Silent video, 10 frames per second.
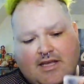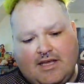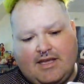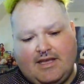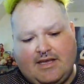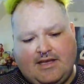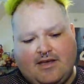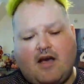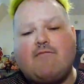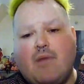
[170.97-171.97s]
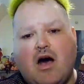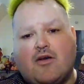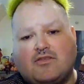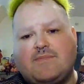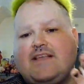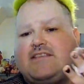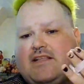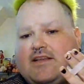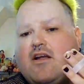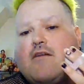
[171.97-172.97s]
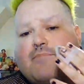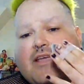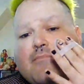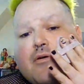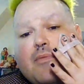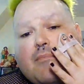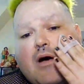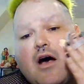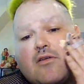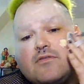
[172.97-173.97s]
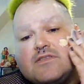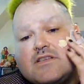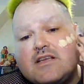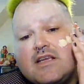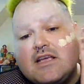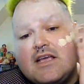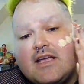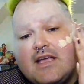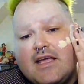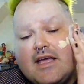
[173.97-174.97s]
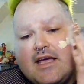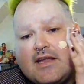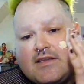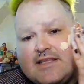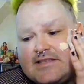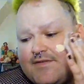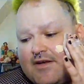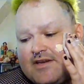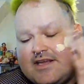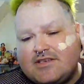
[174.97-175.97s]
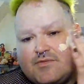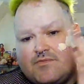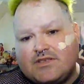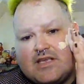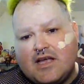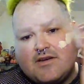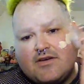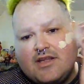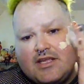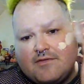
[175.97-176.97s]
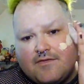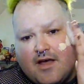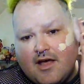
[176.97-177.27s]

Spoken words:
and of models, basically, not people but models. And this foundation was underneath